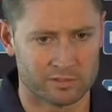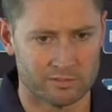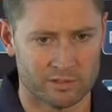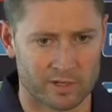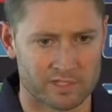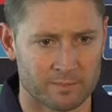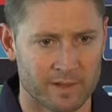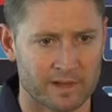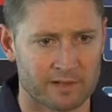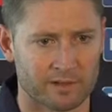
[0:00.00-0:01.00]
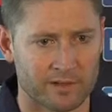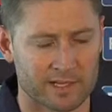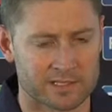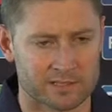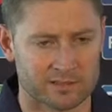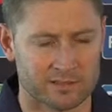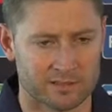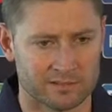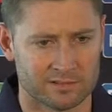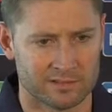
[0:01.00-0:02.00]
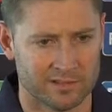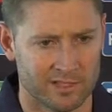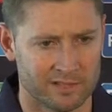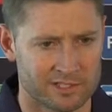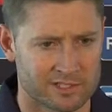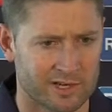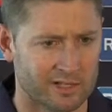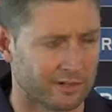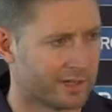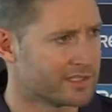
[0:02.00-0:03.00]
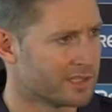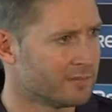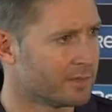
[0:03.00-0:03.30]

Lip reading: too much about in regards to the Australian cricket team.